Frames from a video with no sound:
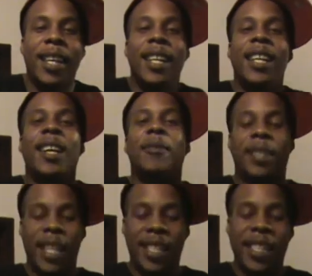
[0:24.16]
You know what I'm
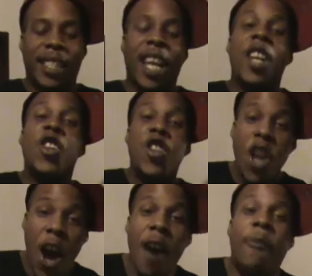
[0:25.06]
saying? Just
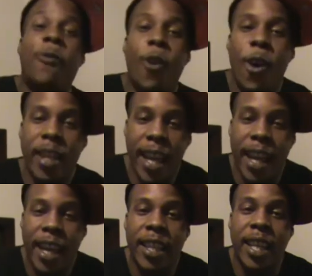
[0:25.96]
enough for a
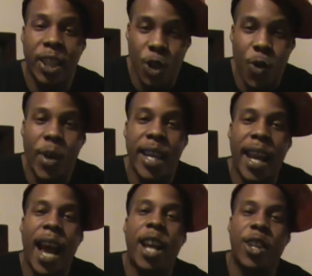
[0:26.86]
nigga to do what he
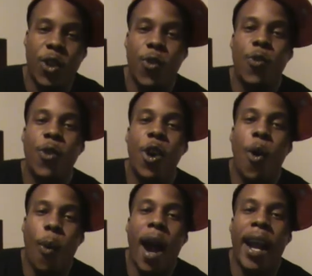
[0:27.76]
gotta do.
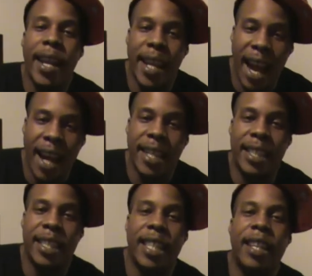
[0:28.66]
Why he out and
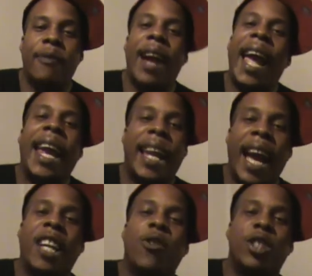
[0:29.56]
shit. If I ain't
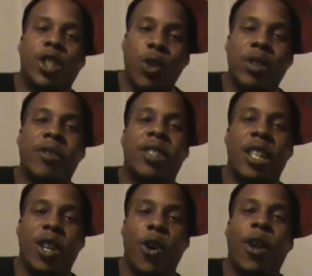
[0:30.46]
got no exclusive
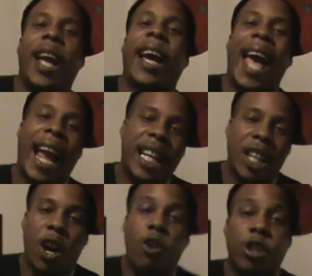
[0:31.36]
shit on, like an Aggie
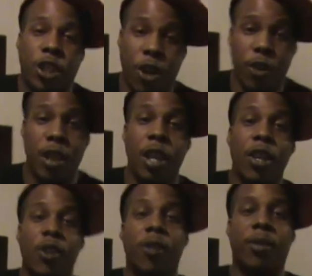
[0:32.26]
Dog shirt,
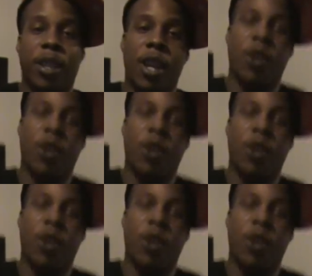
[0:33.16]
you know what I'm saying?